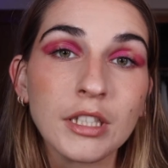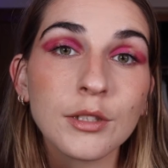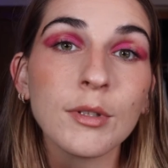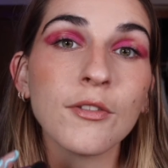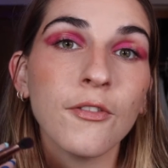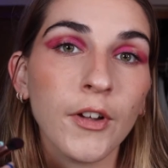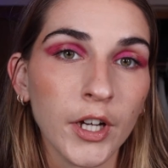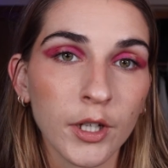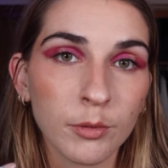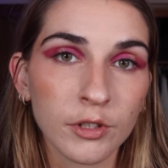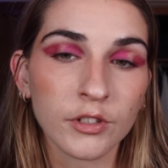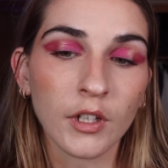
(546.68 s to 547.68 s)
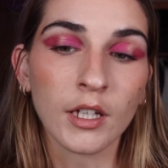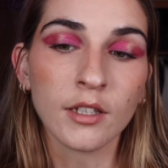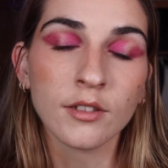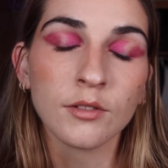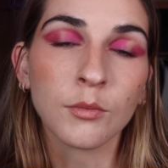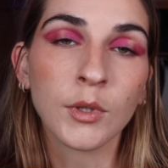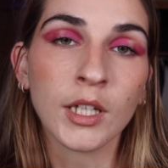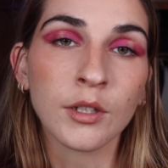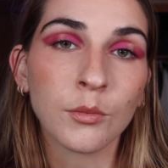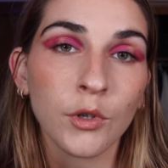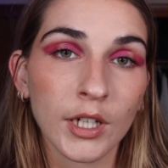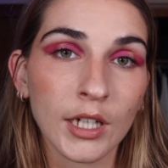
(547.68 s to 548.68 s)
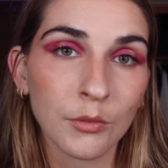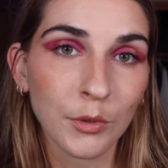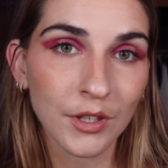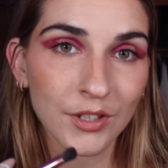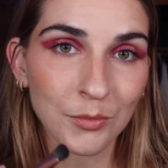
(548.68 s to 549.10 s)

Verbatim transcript: need to be very precise when working with